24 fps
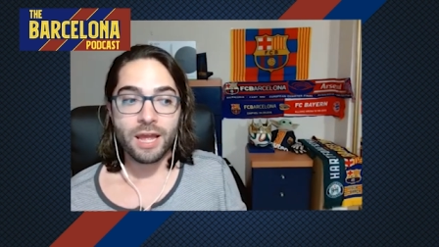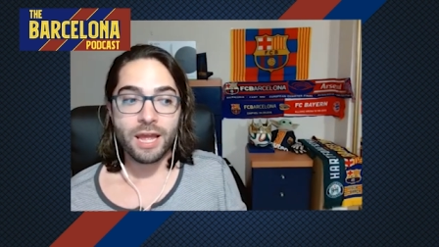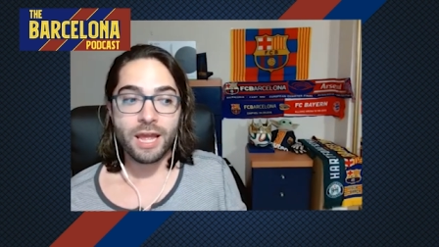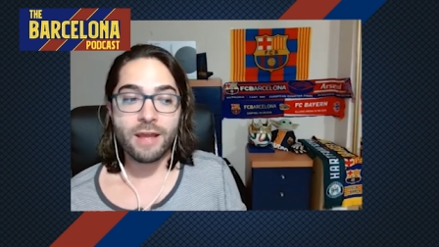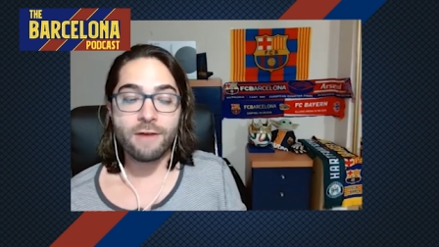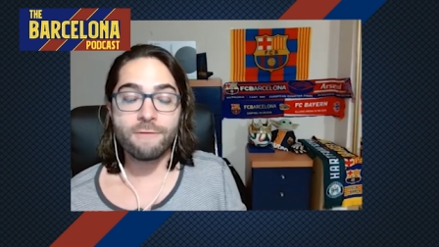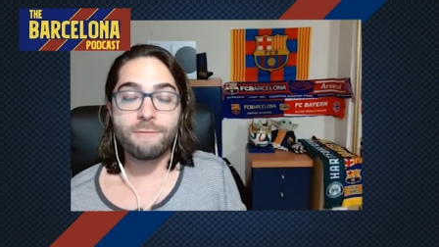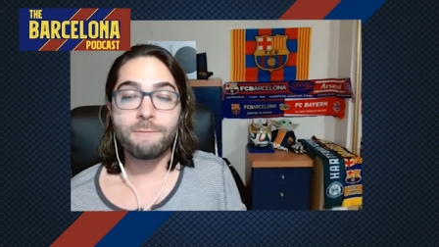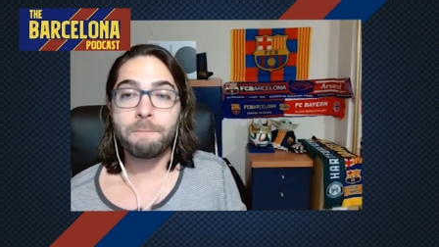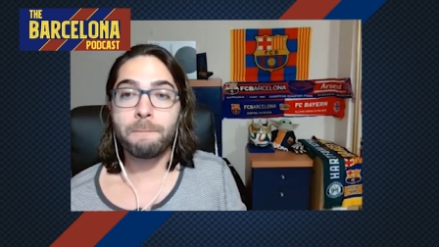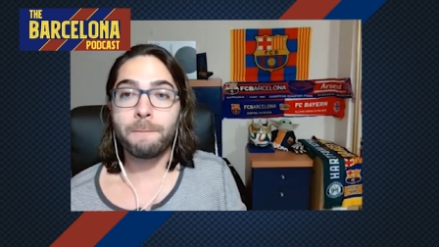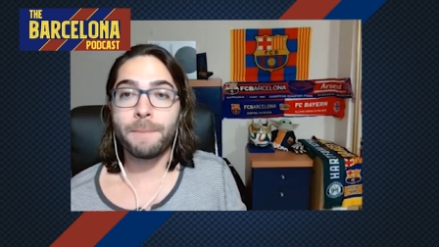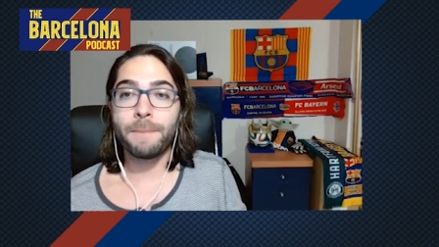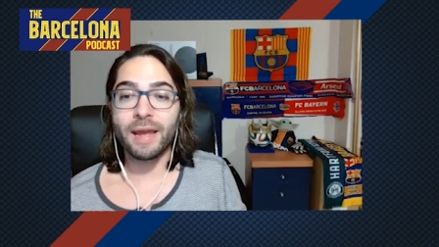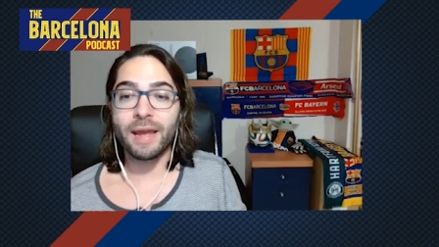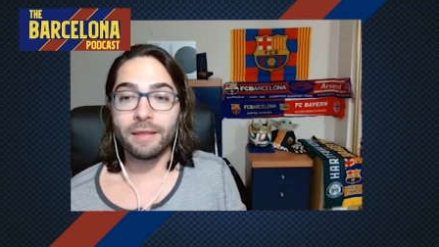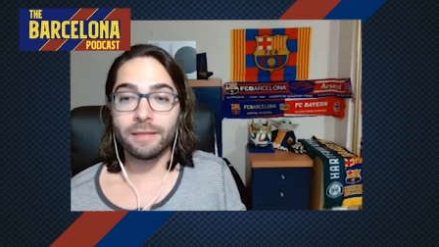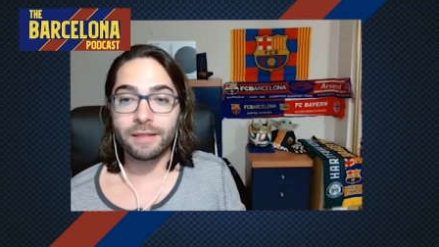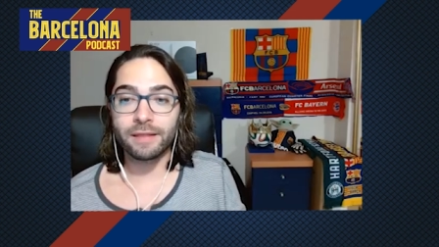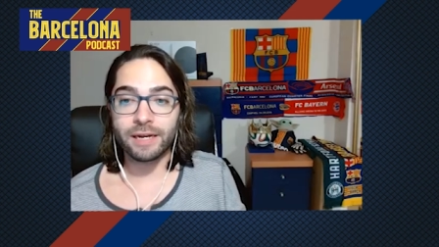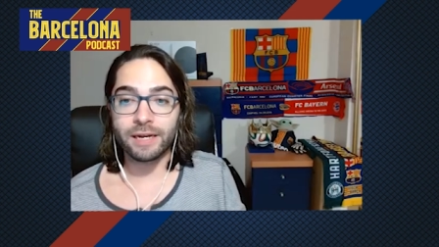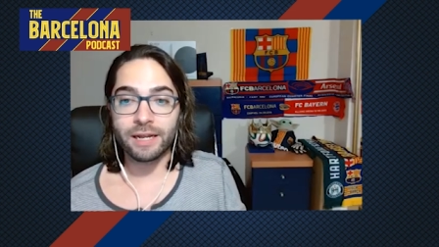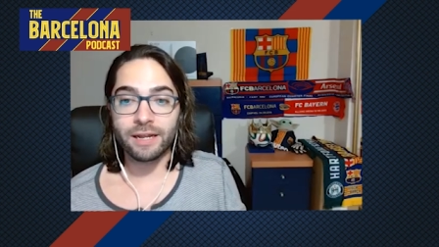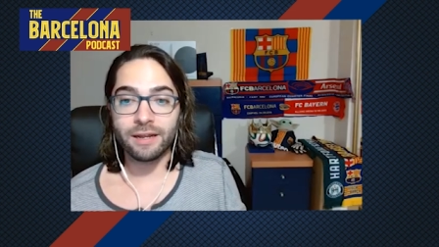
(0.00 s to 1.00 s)
if
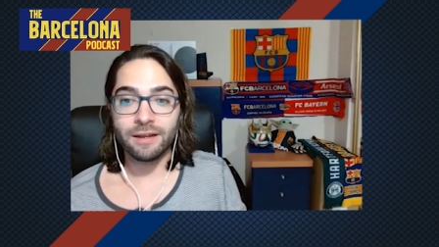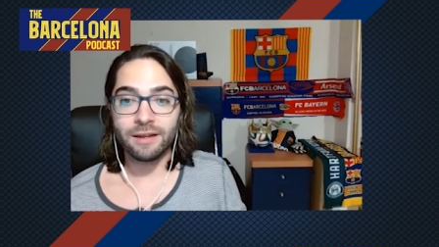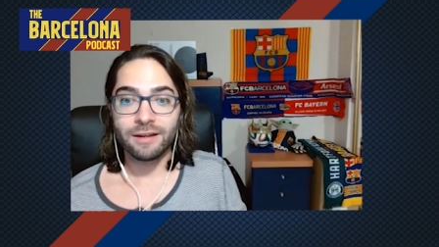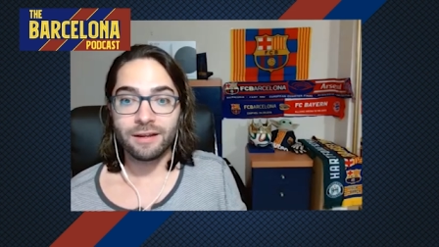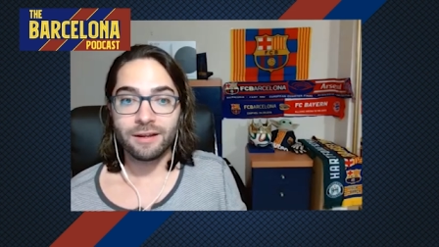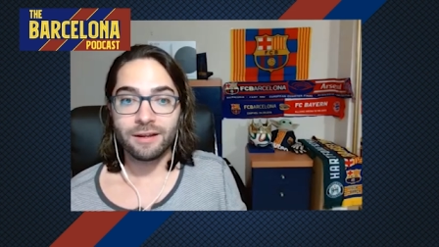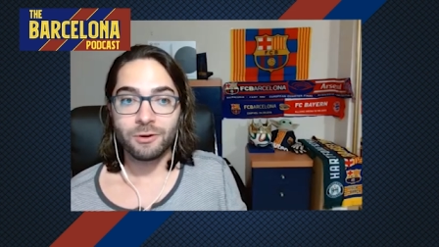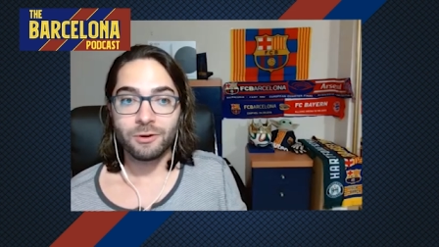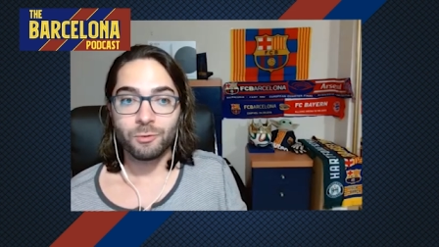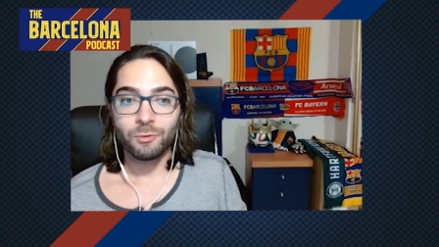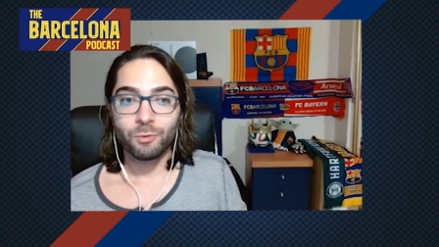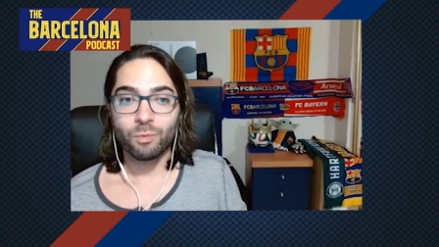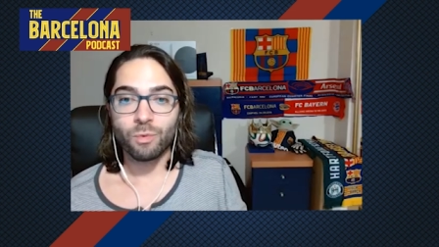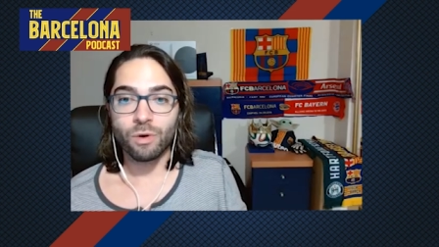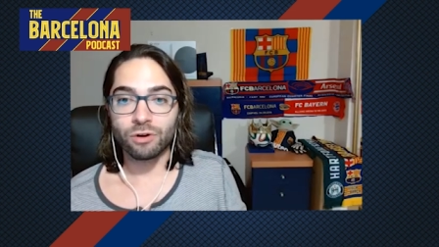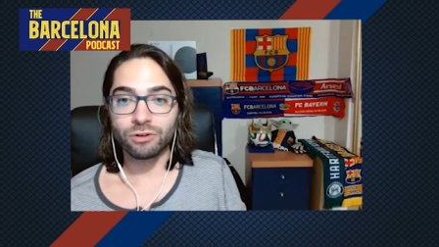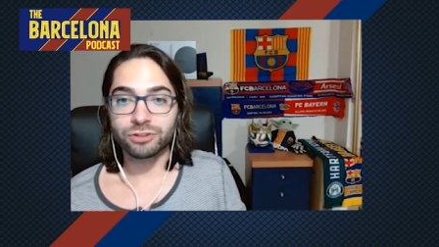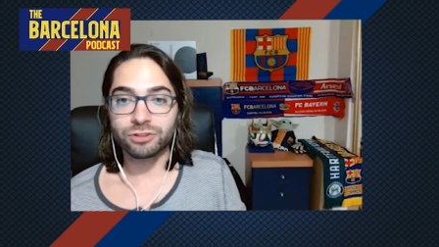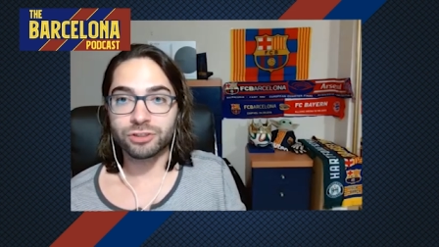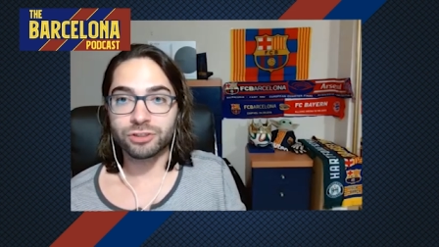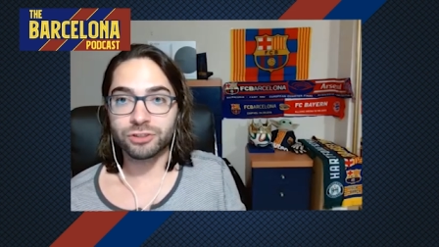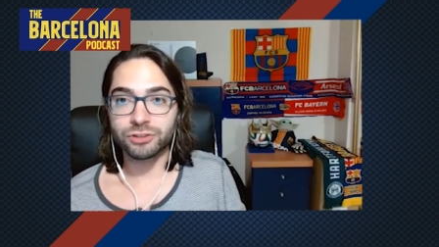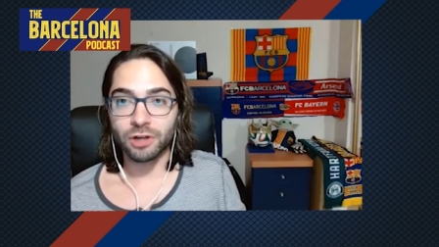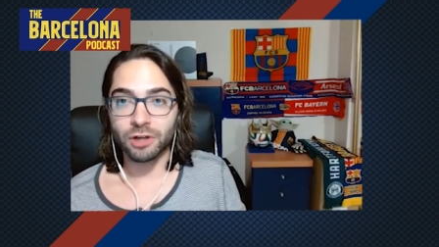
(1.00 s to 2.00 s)
Pedri
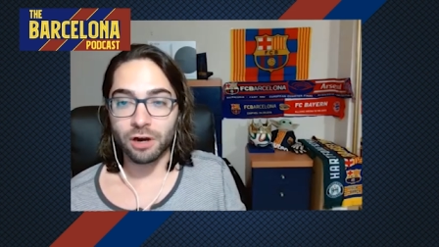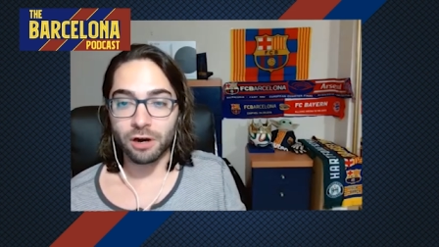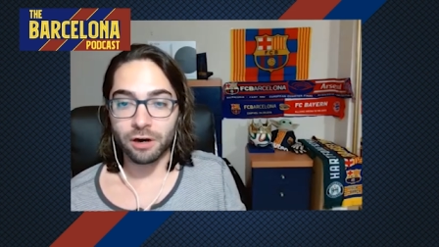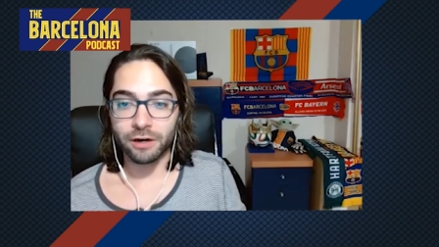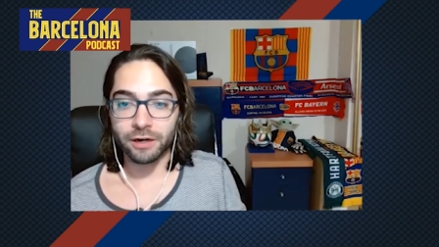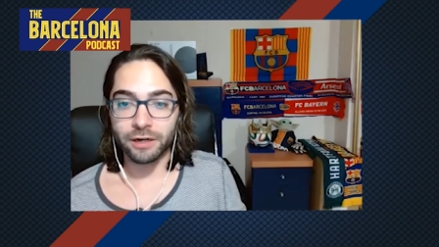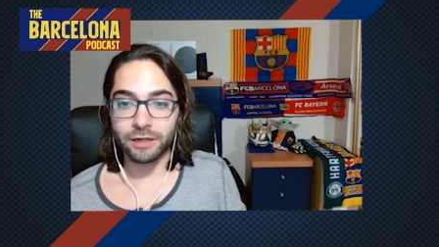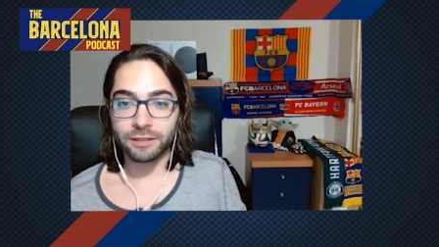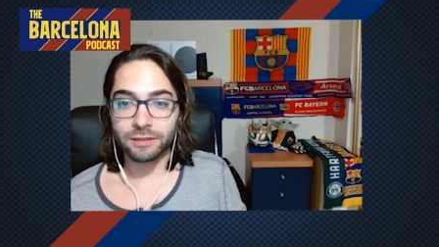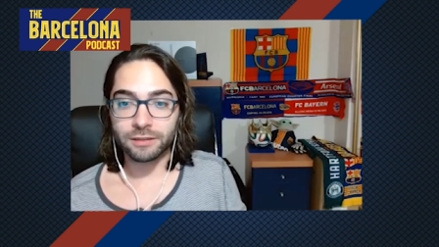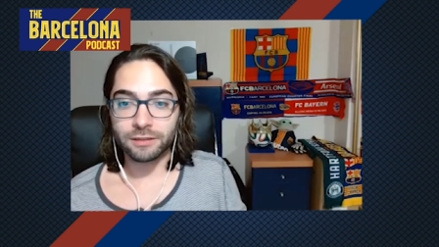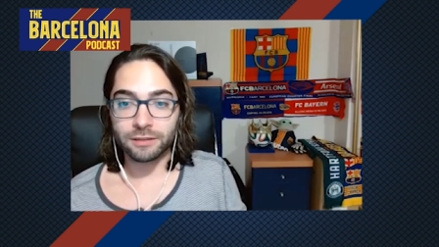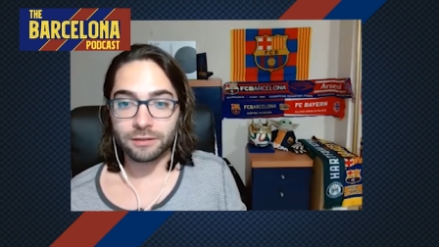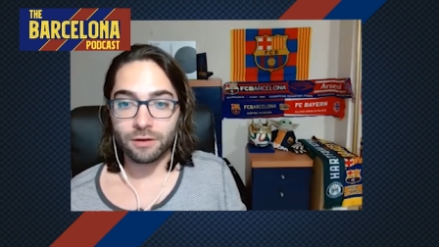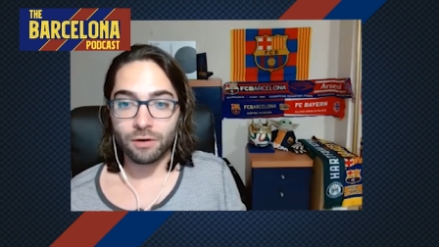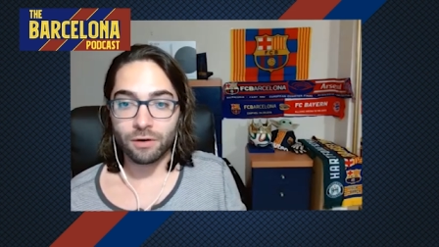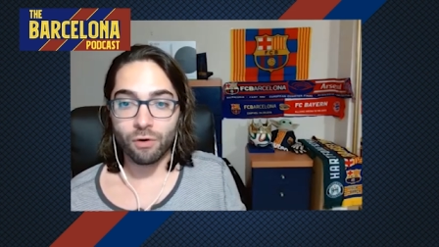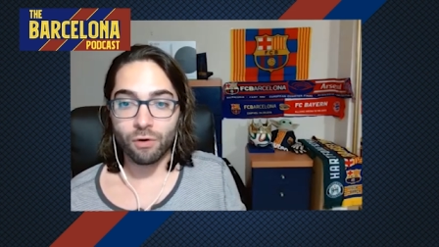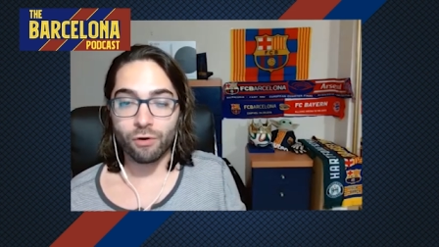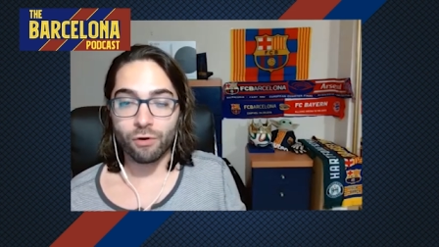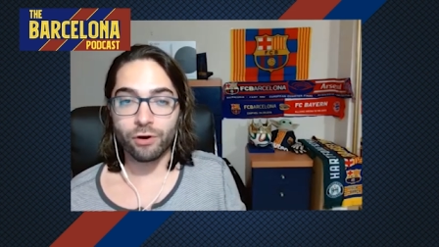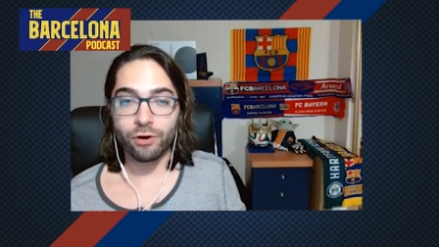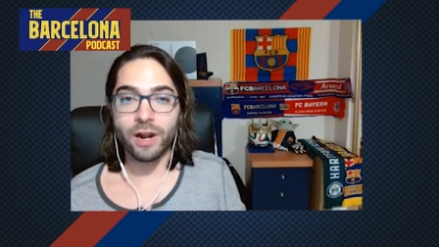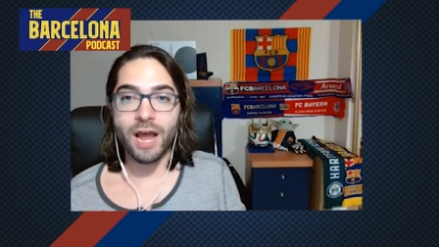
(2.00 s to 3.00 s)
will start
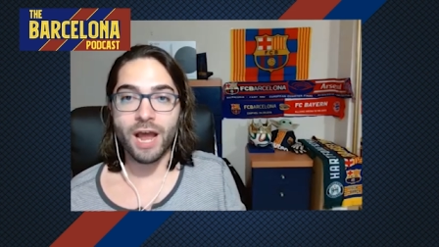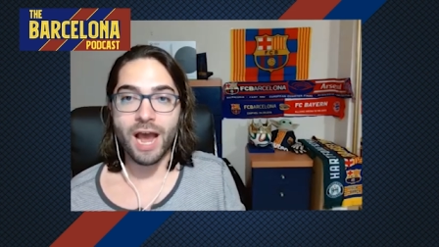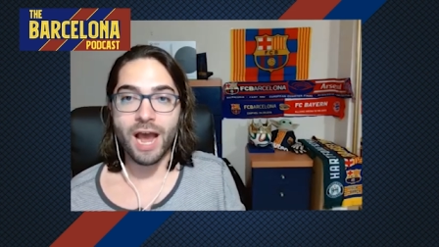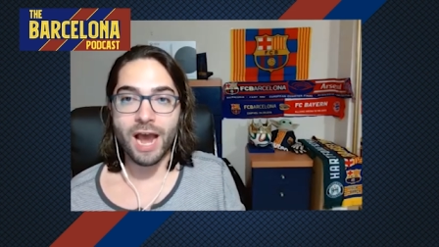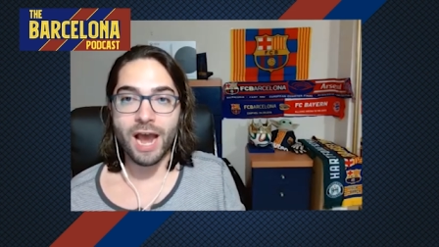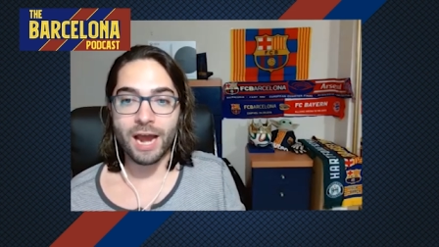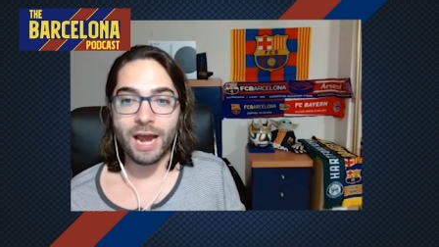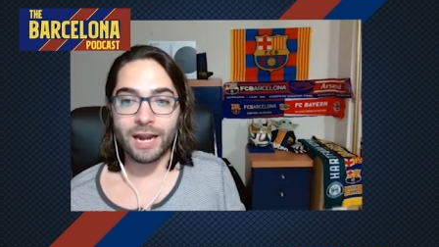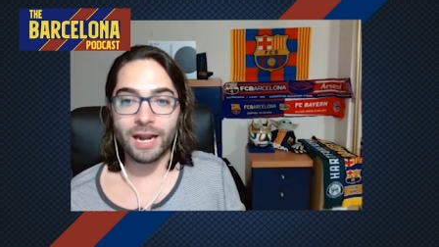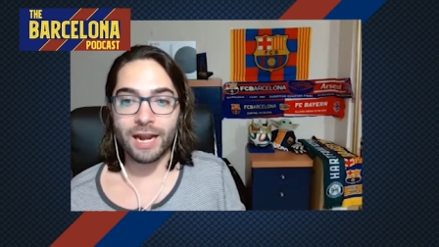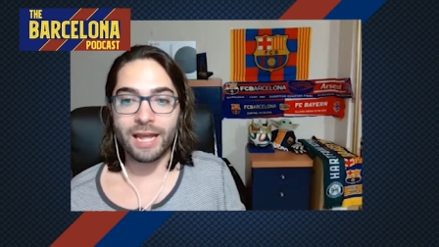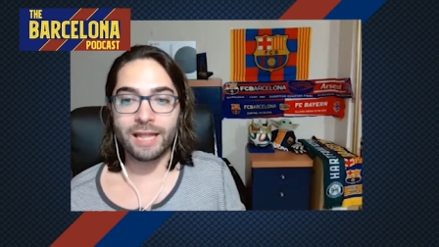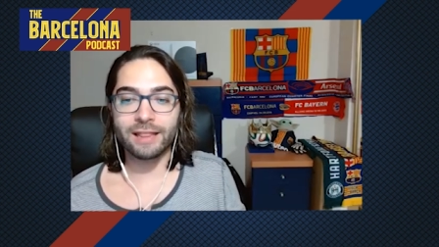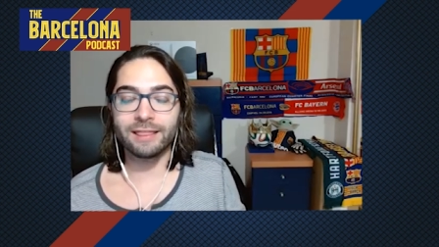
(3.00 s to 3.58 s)
or not,